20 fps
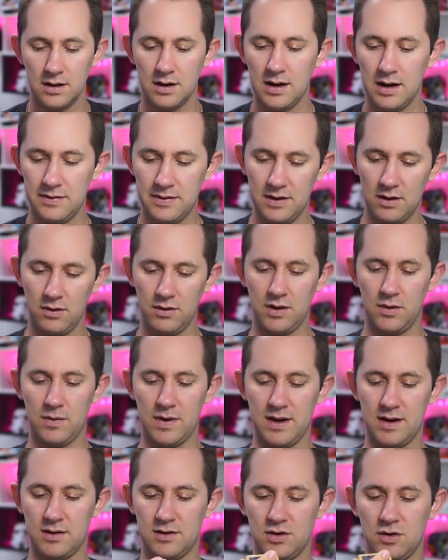And the only
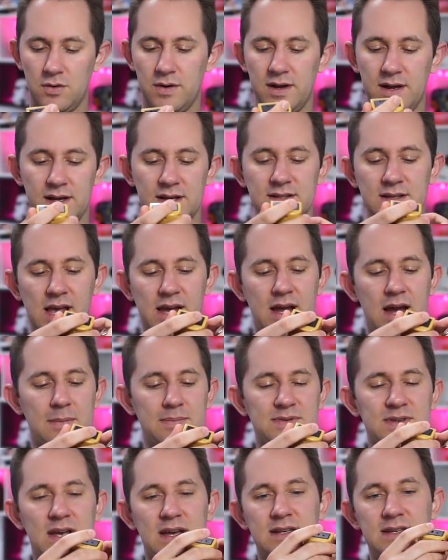way to do it is like
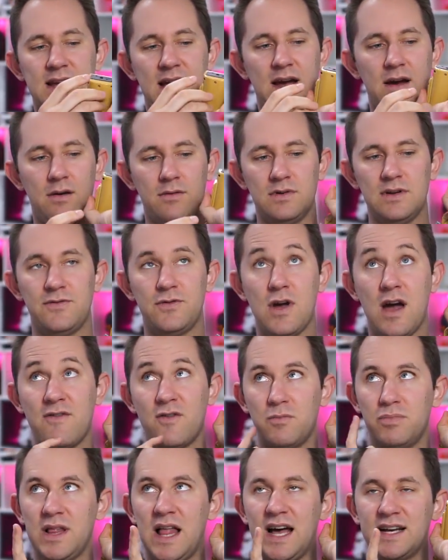upside down if you have
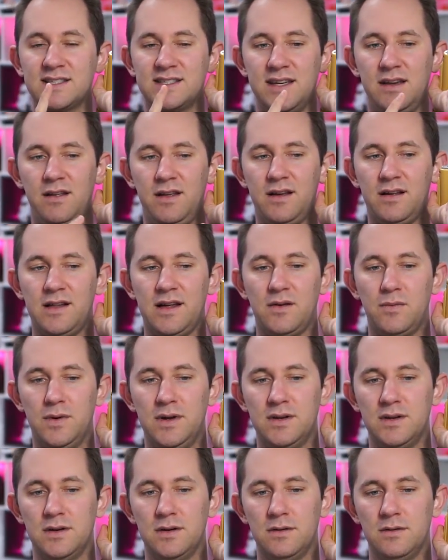a black ceiling like
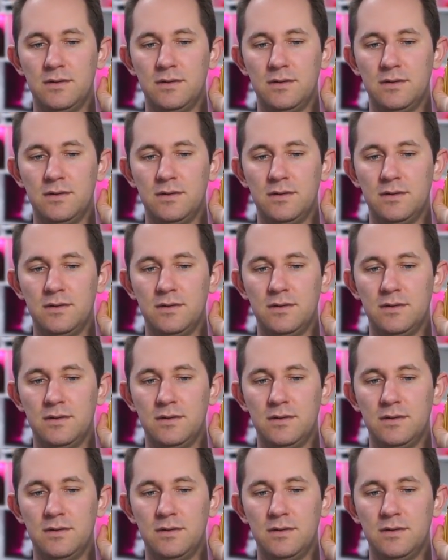we do.